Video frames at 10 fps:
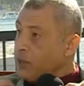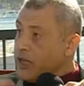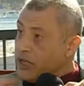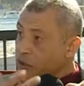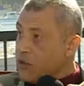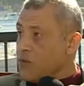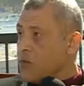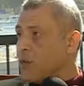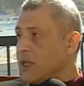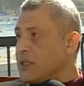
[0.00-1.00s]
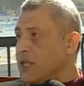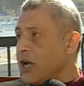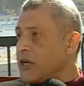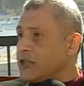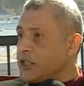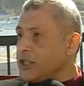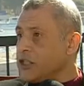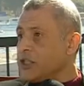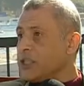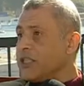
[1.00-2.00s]
We know what they are
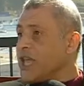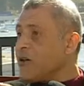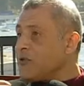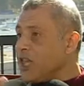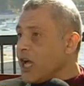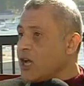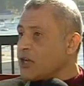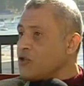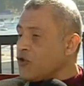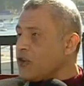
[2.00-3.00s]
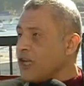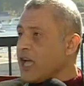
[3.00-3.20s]
traditions, how they are talking,